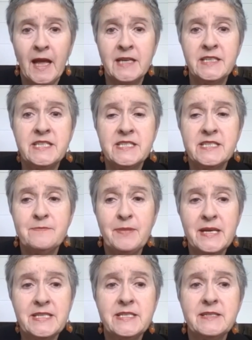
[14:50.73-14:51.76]
and it is
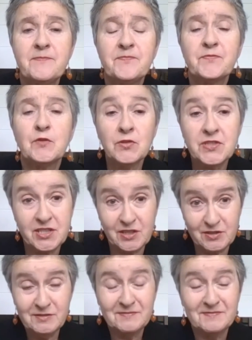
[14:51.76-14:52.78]
embedded
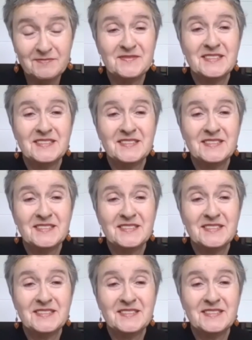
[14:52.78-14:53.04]
also